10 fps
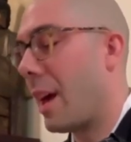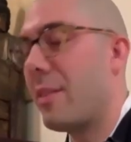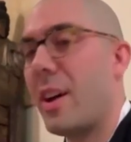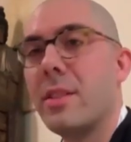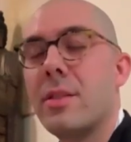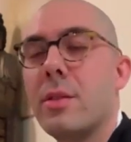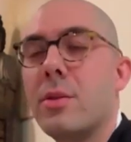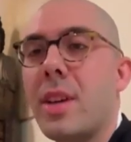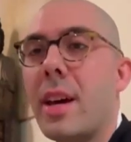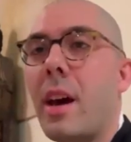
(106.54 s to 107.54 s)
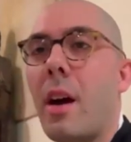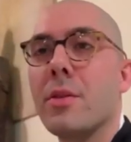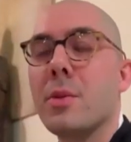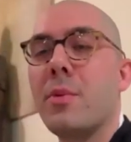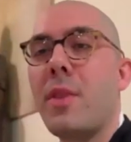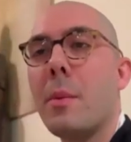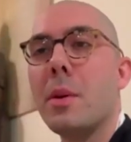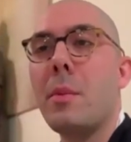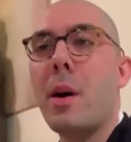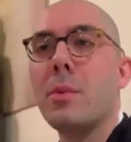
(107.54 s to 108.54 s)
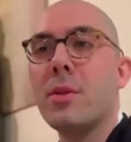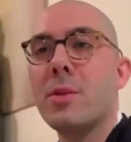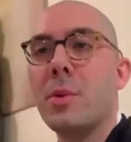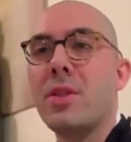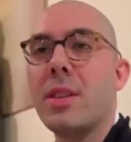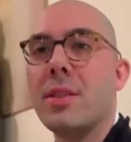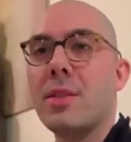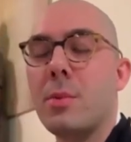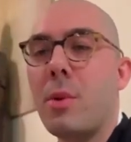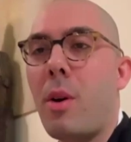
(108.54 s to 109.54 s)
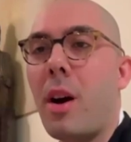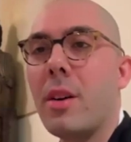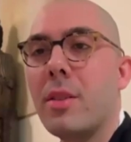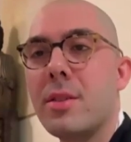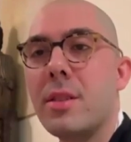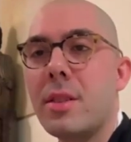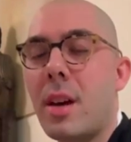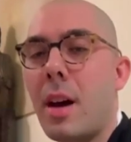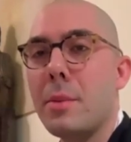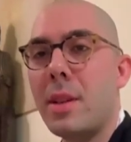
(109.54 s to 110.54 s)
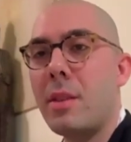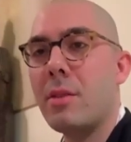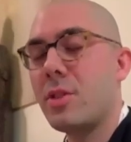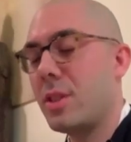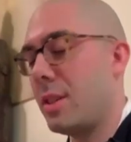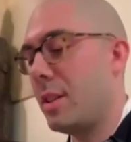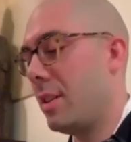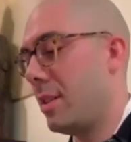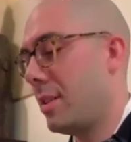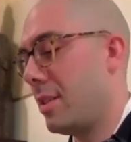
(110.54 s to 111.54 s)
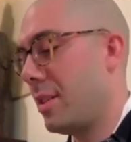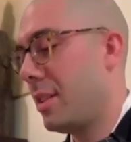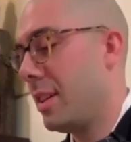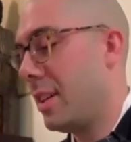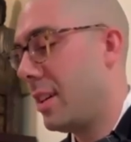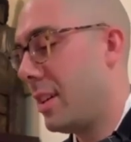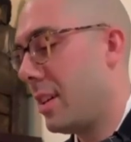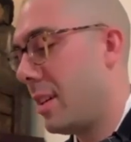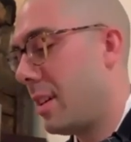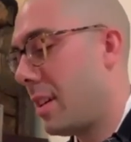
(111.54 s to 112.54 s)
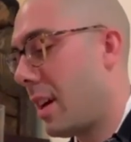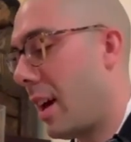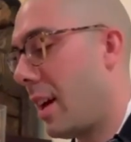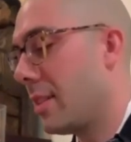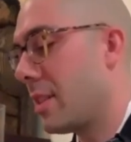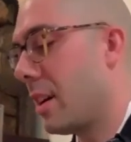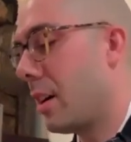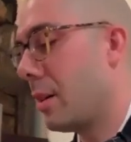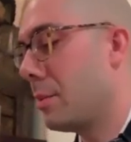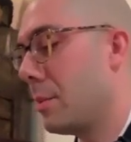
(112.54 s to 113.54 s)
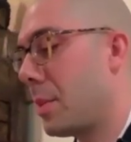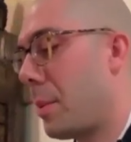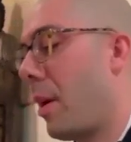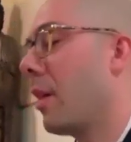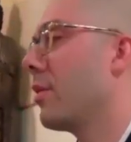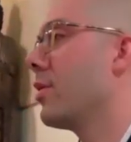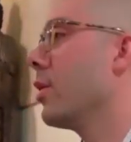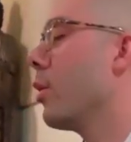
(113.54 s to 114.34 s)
I've had to take care of some family members, which has required time and energy, and preparing for